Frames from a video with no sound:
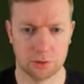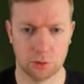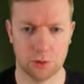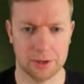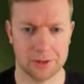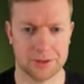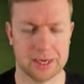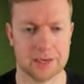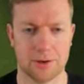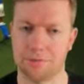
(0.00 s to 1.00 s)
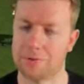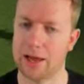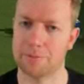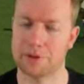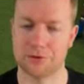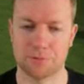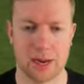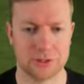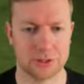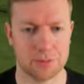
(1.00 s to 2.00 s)
what do I think of that? This
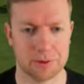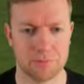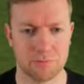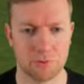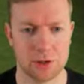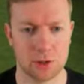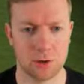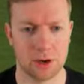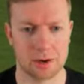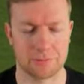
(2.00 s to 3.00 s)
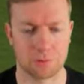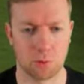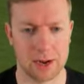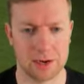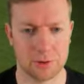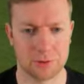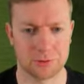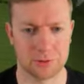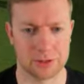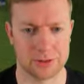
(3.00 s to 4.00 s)
matchup in real life, Wales
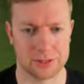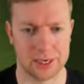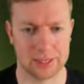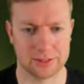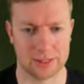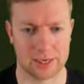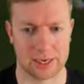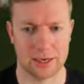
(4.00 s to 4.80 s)
versus Italy.